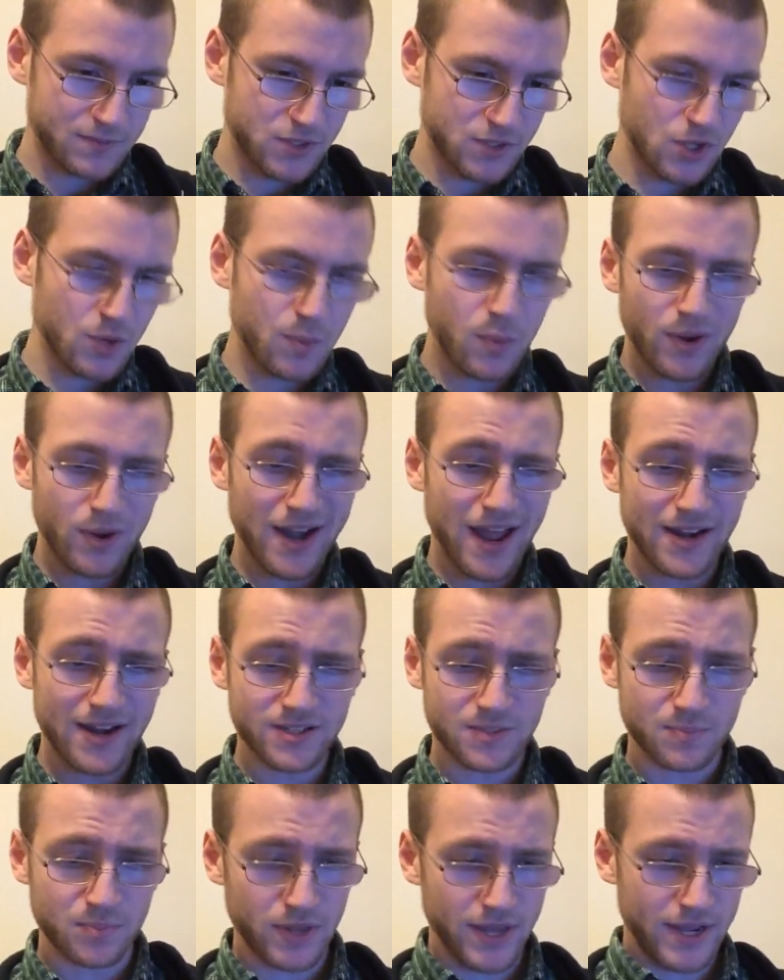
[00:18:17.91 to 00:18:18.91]

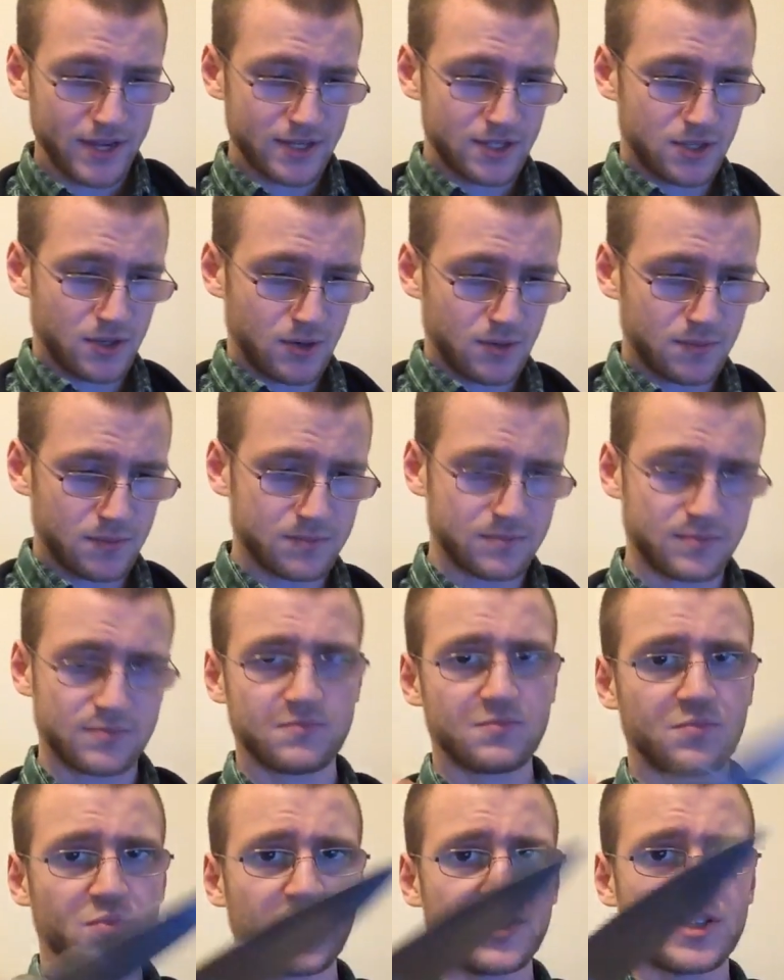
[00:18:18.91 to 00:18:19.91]
2.9-inch blade, so
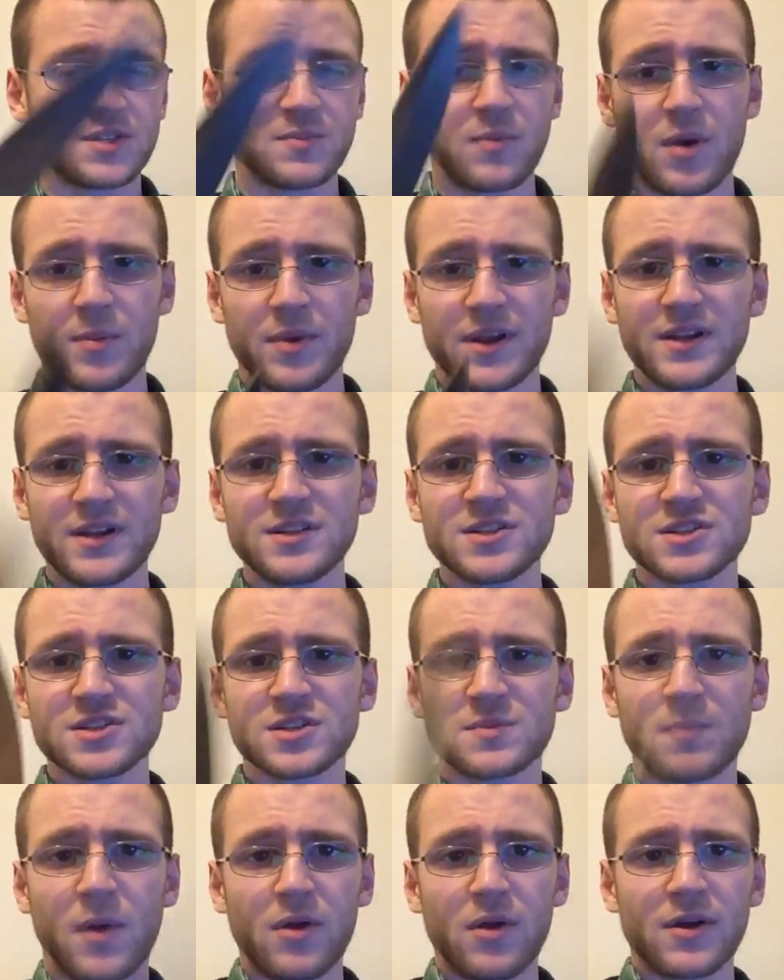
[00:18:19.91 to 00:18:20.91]
pretty small blade. It's a
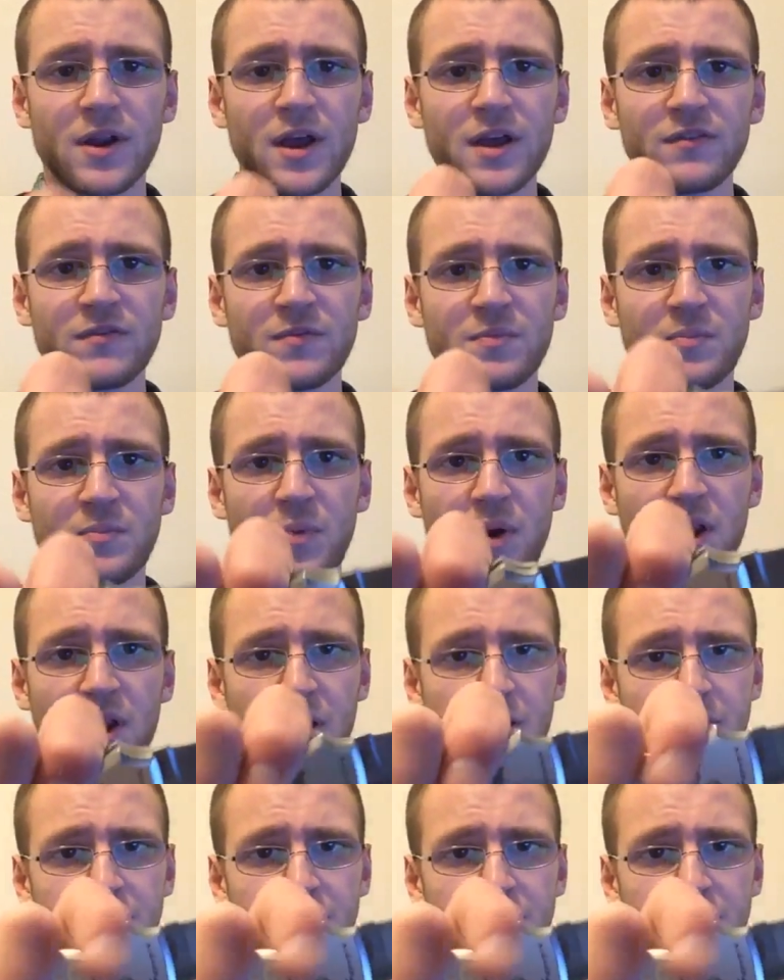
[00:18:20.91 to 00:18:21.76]
smaller knife, but